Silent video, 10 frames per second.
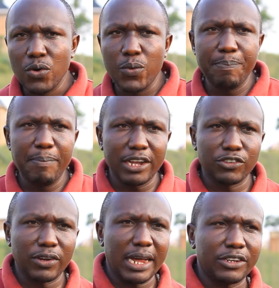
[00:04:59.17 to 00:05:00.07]
we make
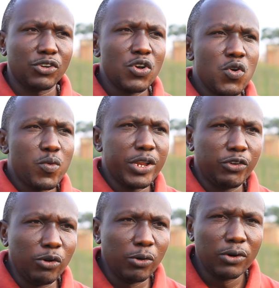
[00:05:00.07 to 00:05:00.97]
sure that we
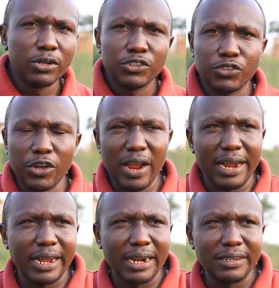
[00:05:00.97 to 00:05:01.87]
do soil
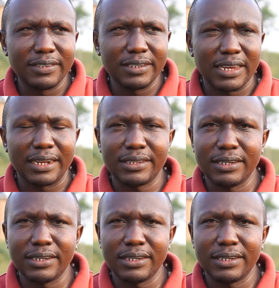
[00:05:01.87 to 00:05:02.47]
analysis and